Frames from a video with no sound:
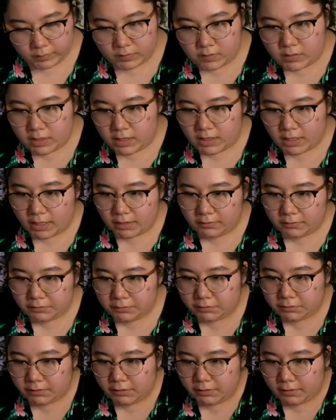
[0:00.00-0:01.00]
They kind of
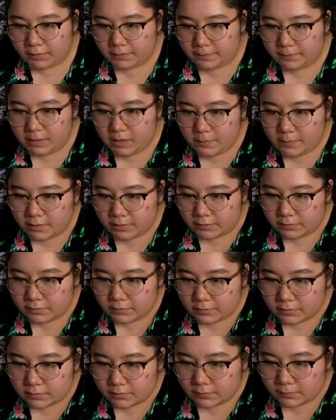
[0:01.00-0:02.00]
look like
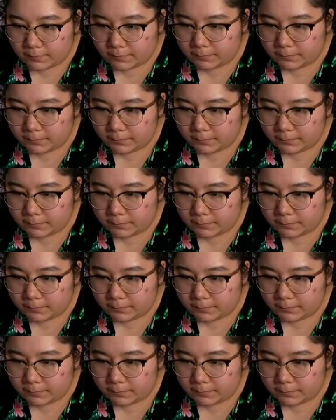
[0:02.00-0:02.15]
amoebas.